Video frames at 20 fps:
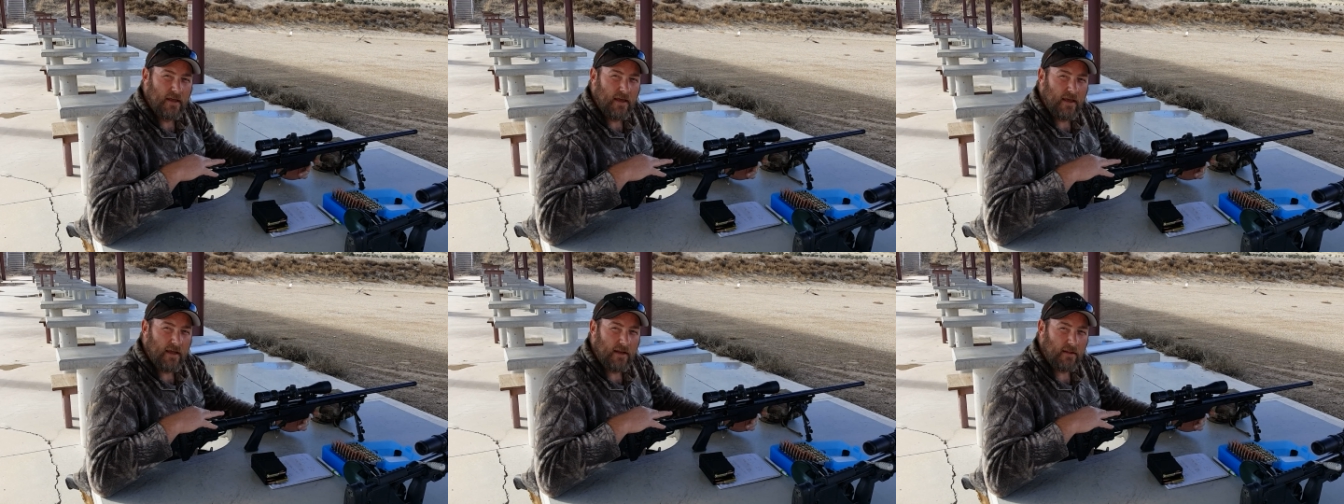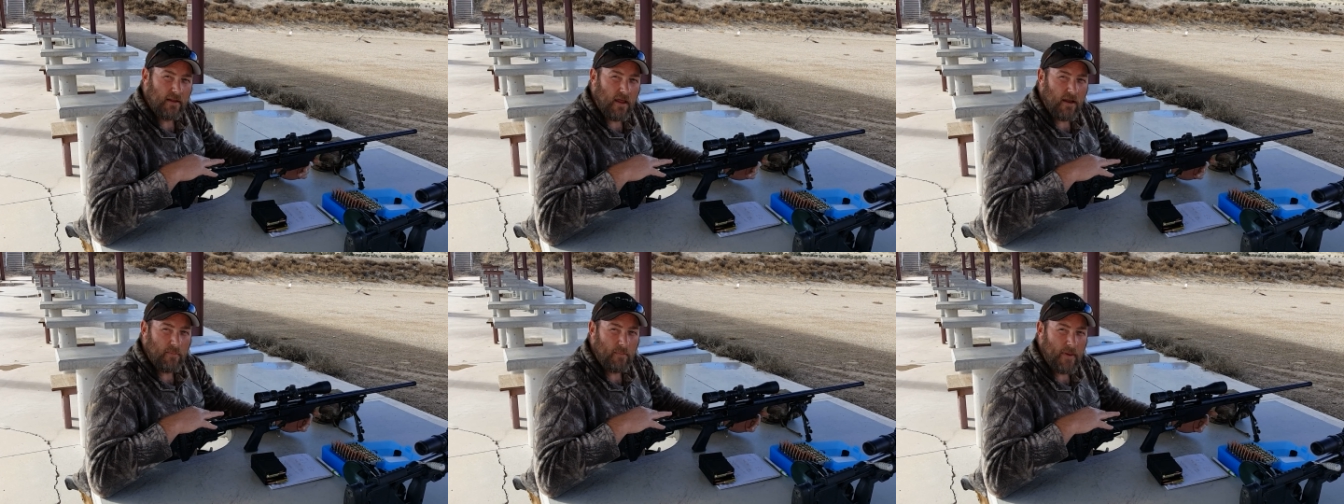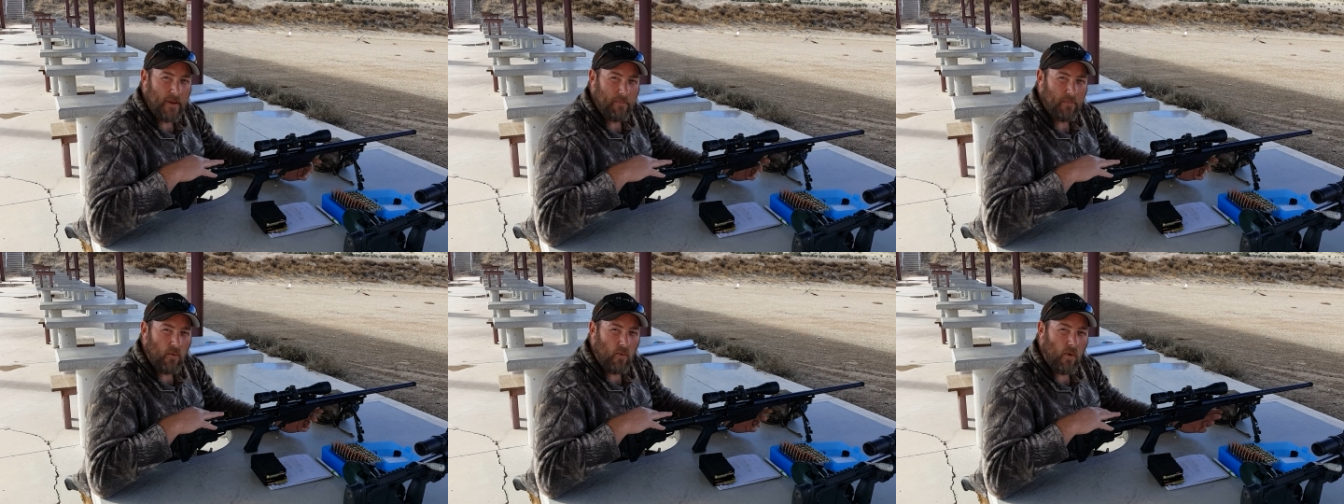and a lot of
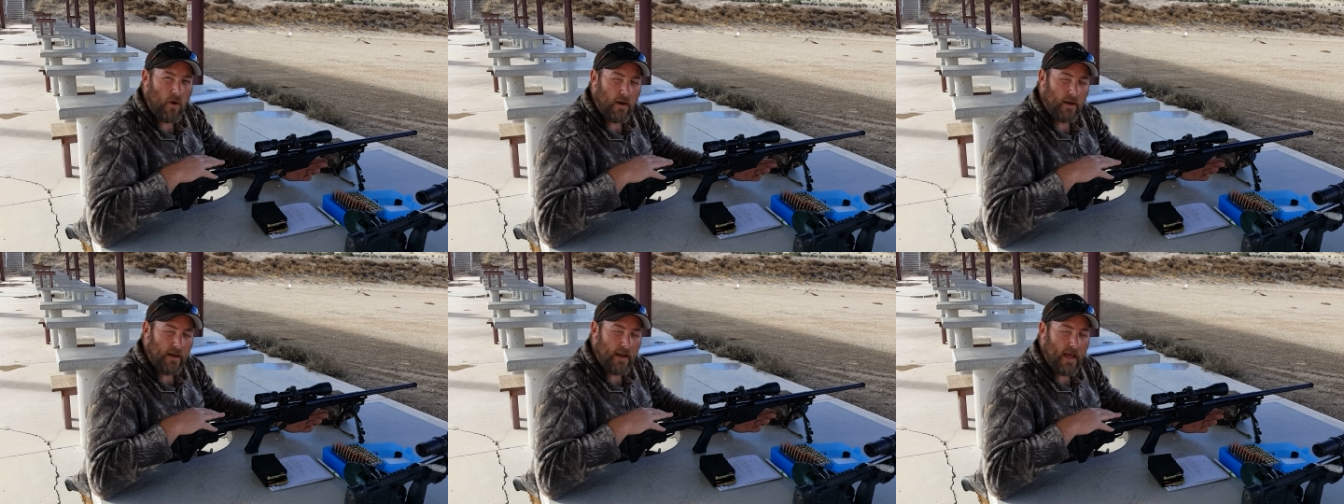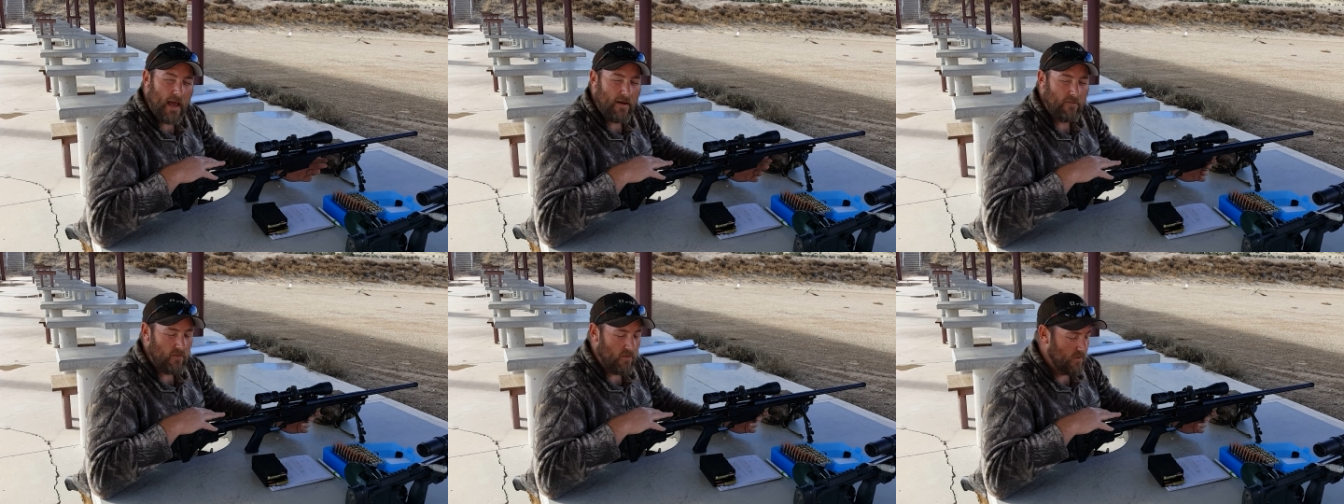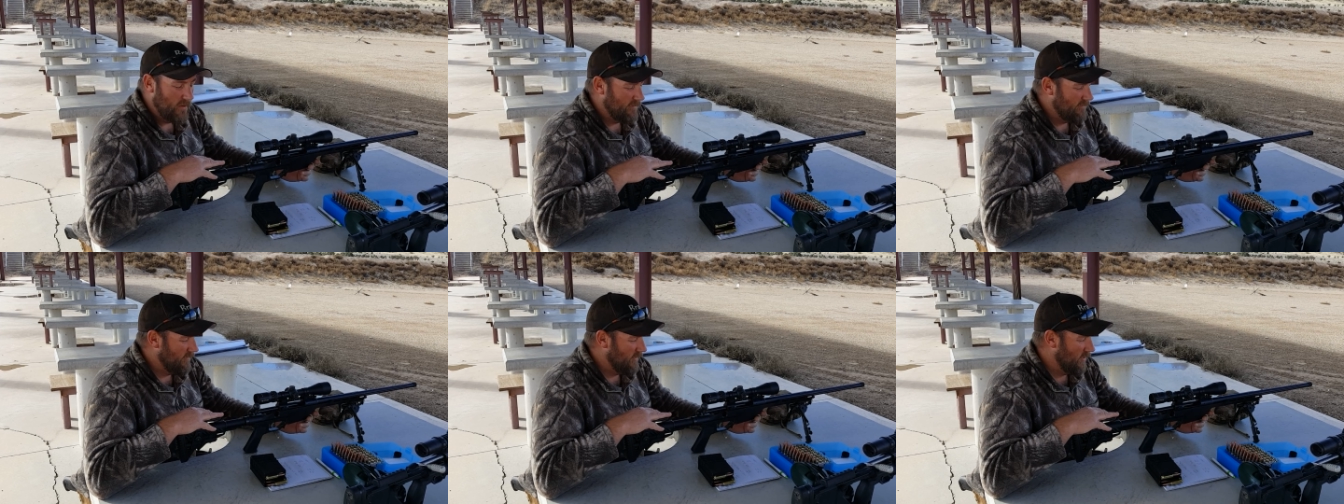people wanted to have a
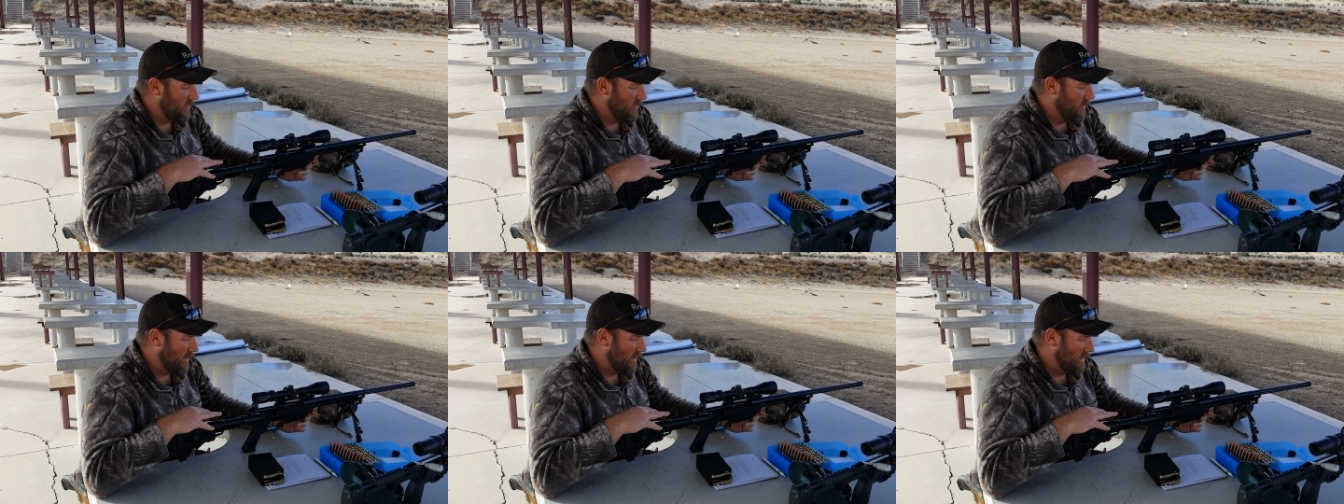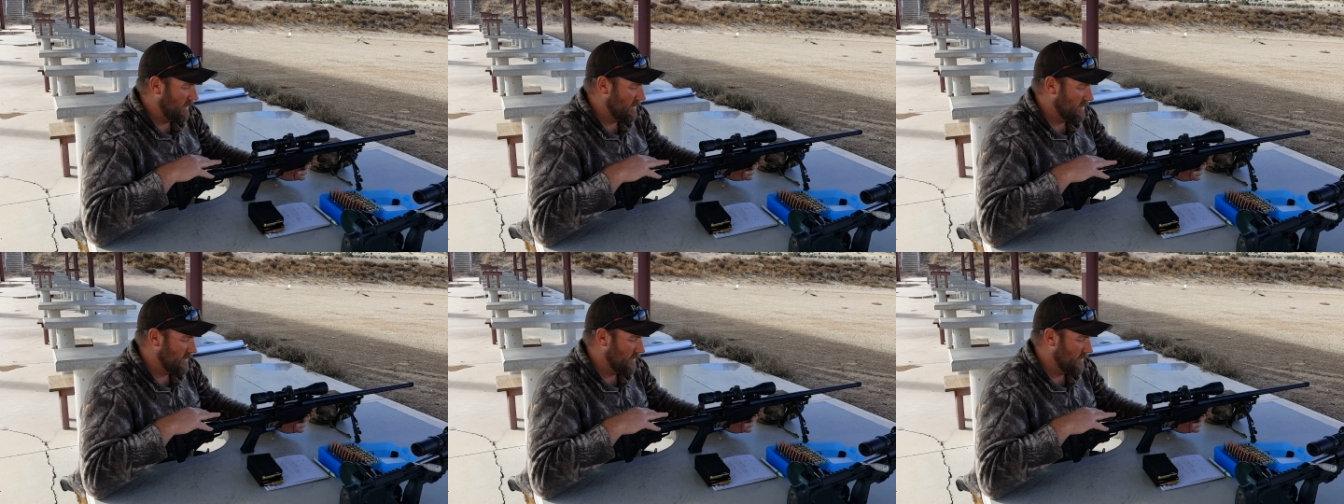review on it,